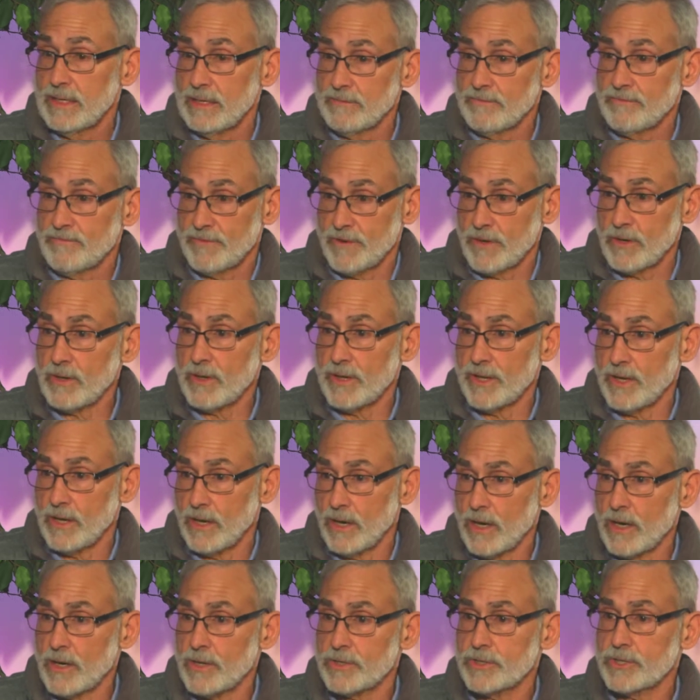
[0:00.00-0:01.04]
fairly
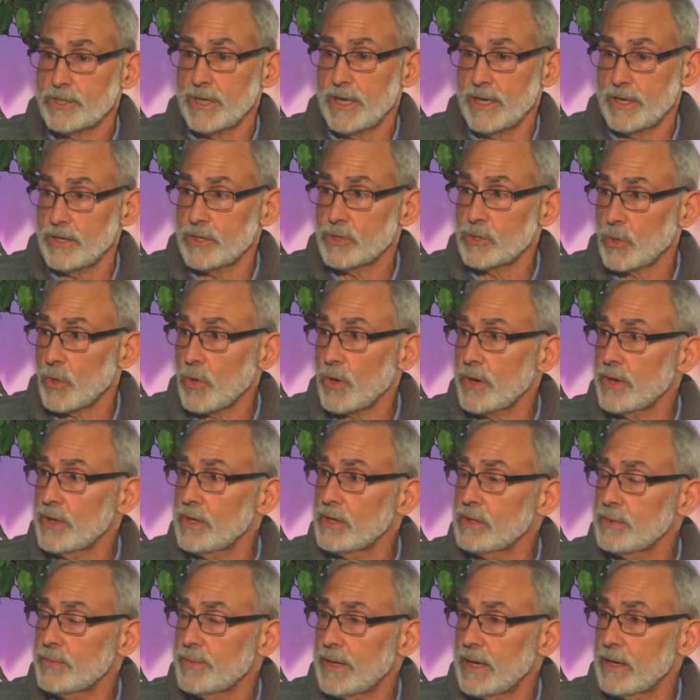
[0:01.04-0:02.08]
harsh
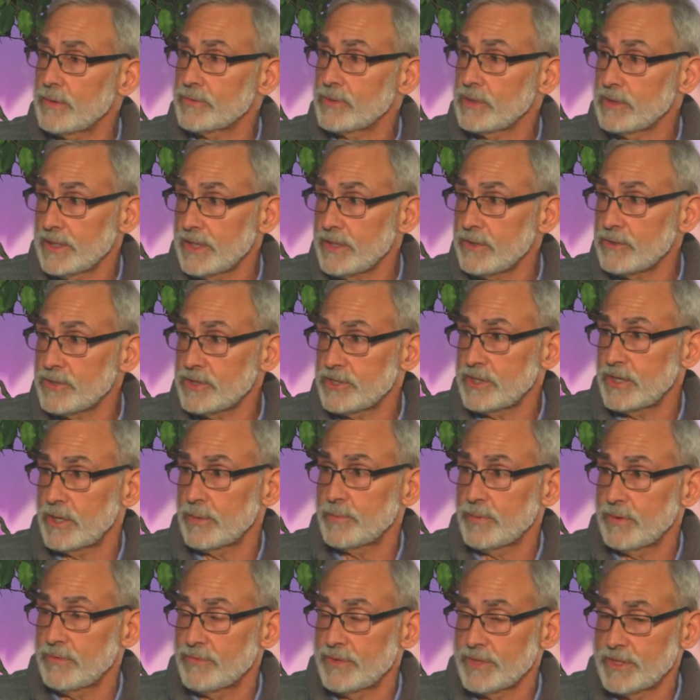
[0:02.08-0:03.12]
editorial about the
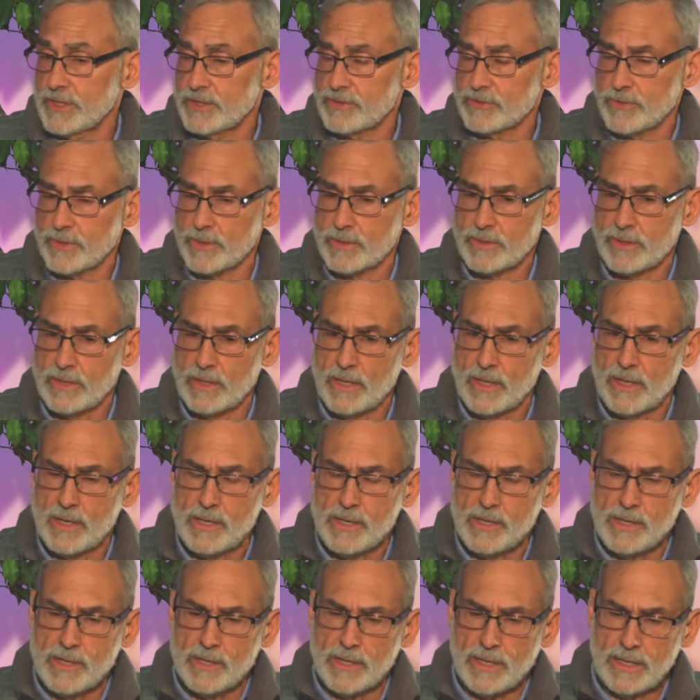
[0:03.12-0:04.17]
leadership of the district.
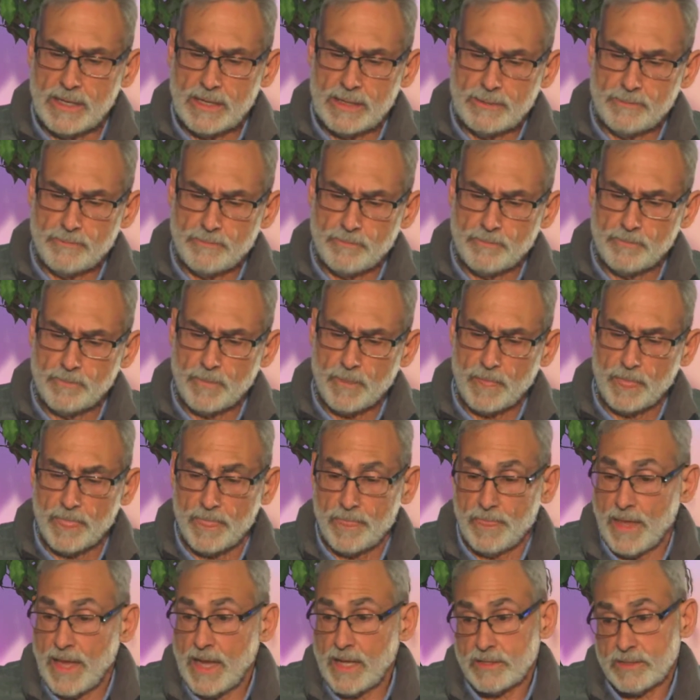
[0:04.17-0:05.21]

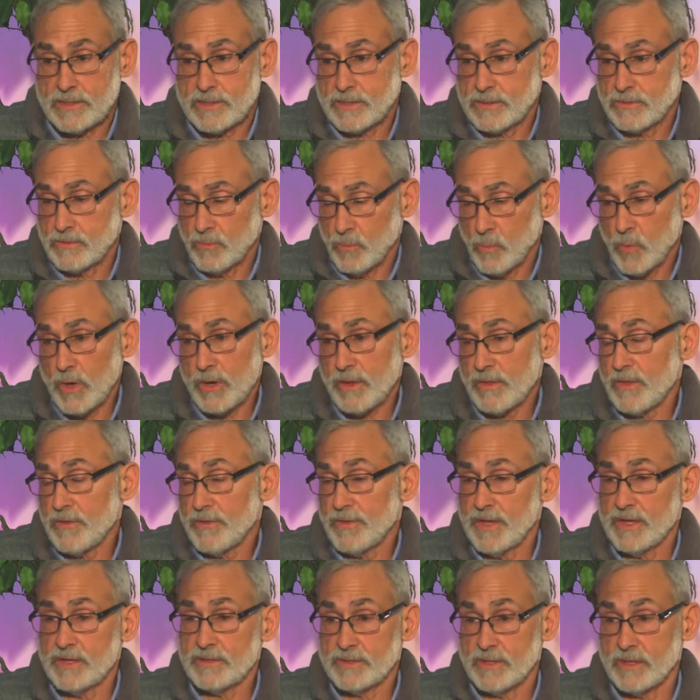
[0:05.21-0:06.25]
That's one of the
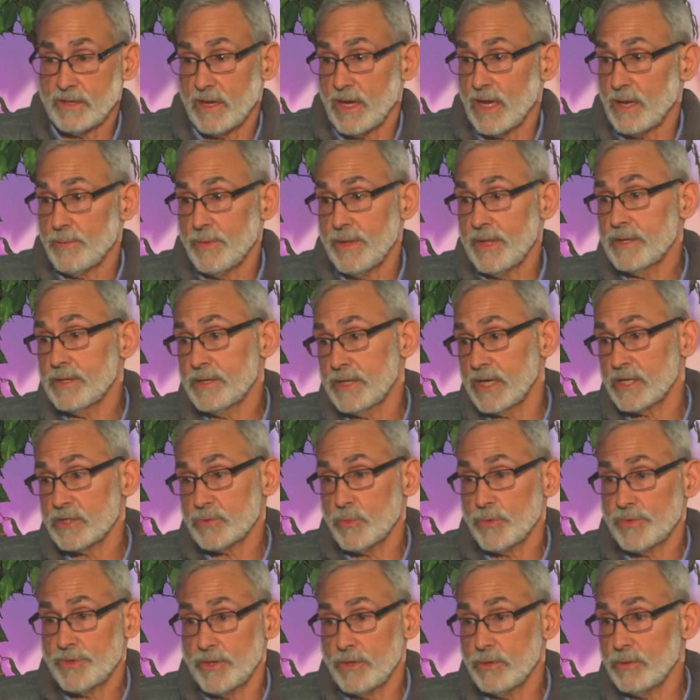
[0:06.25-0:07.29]
things that got me in touch
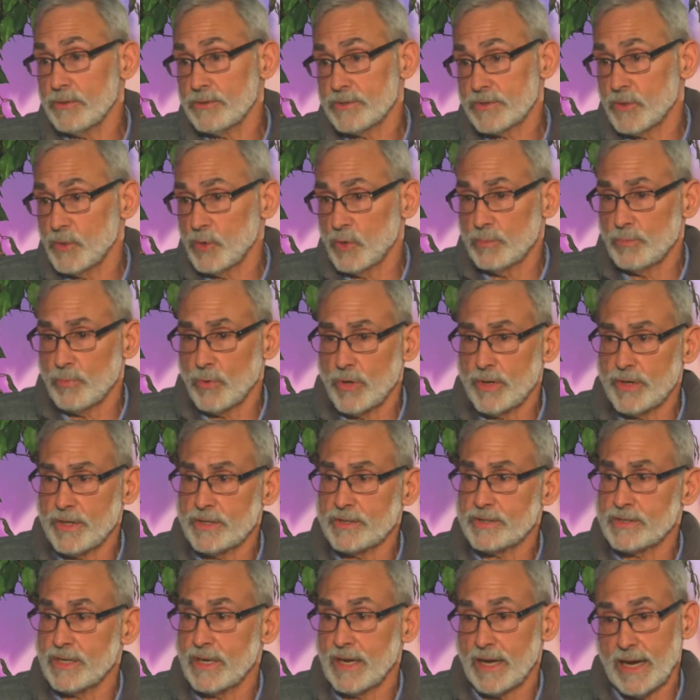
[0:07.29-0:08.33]
with the old school board
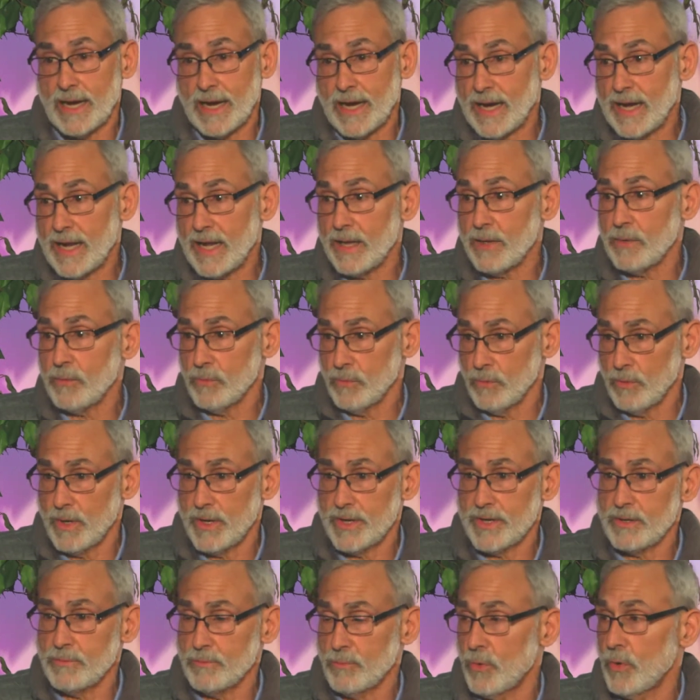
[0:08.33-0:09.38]
is I
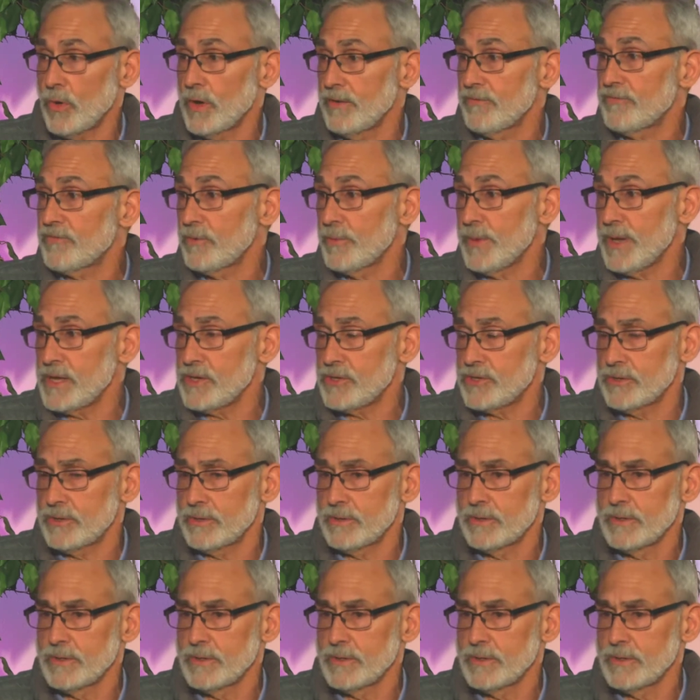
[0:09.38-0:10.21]
wanted more information.